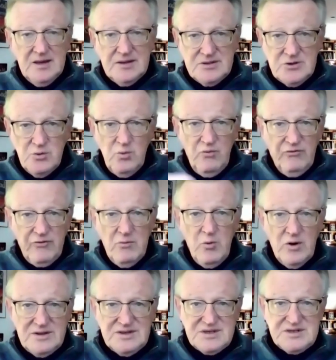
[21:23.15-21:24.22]
to from
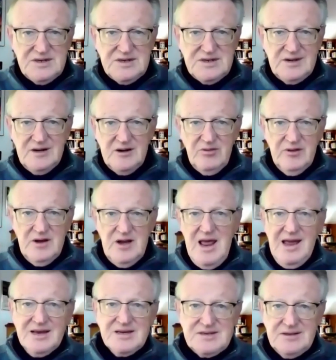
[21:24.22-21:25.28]
one city to the
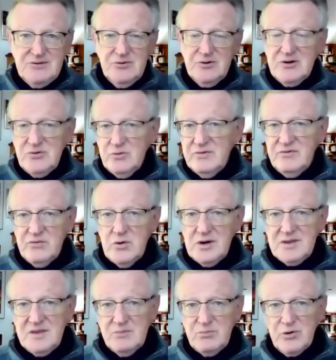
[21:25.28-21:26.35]
next in order to
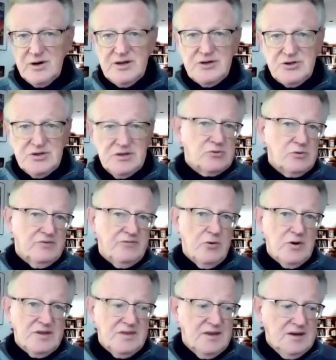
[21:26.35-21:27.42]
avoid the British and to
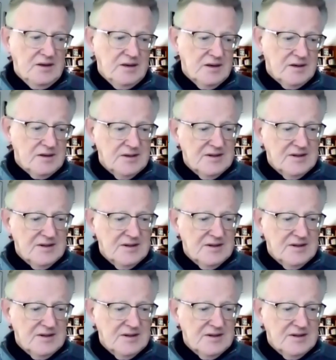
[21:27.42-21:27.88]
avoid the uh,